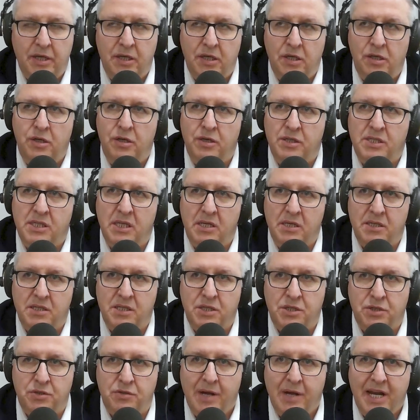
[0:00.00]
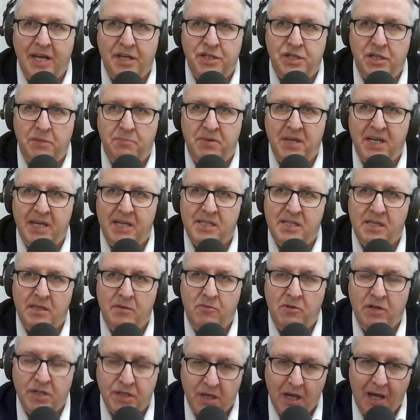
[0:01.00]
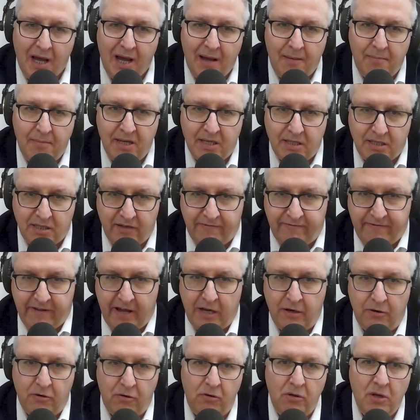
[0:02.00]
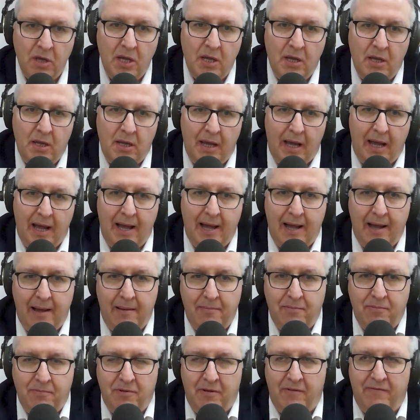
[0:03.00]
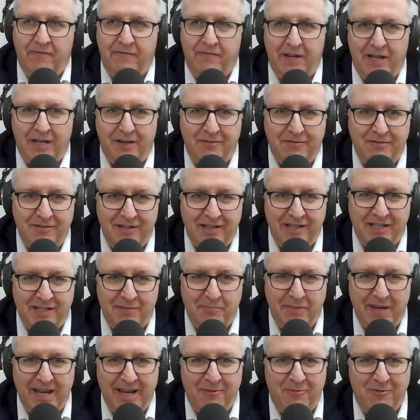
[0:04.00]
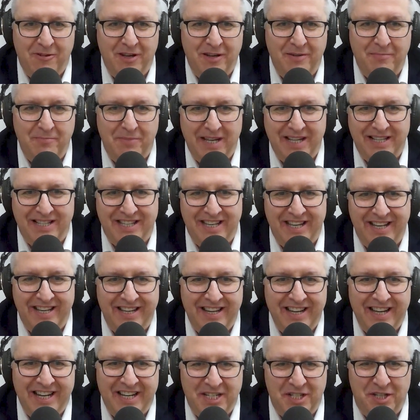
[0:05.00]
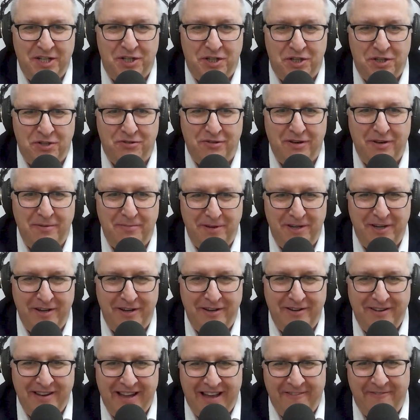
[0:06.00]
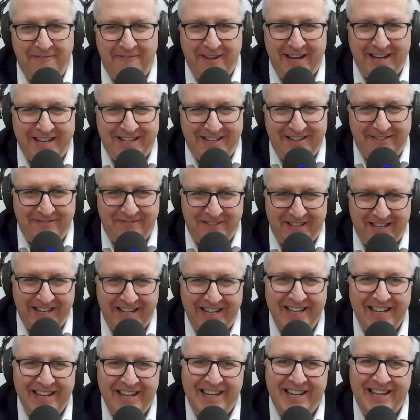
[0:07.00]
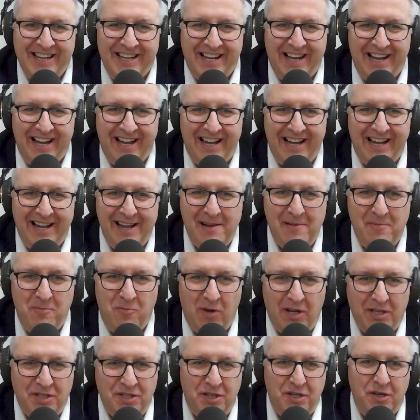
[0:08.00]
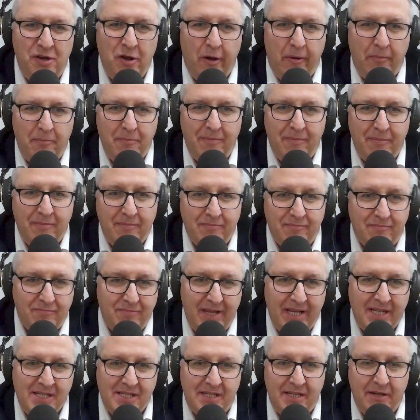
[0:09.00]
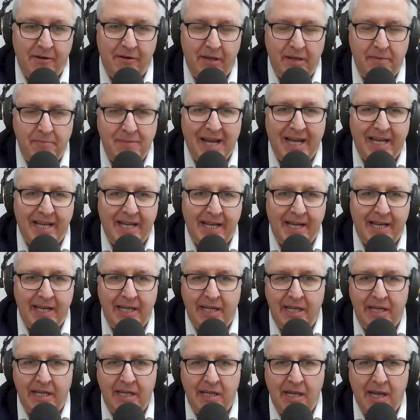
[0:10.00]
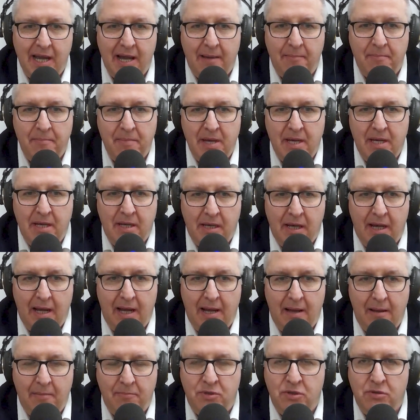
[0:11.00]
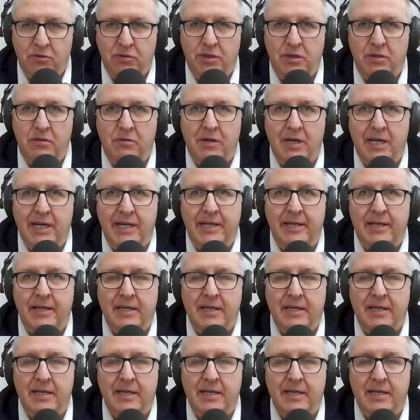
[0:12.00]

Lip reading: you could use it as a strategy piece in retirement to funnel, not funnel, that's a bad word, but to distribute effectively once you're not necessarily making any income to a degree.